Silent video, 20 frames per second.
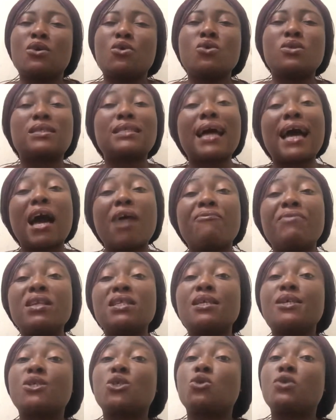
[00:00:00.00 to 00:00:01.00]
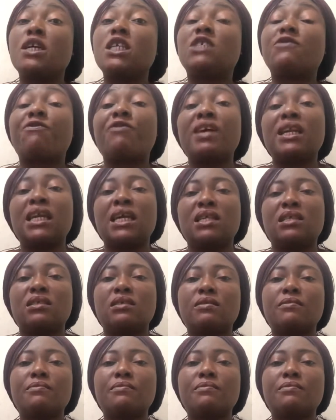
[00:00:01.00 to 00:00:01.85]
You start having this strange feeling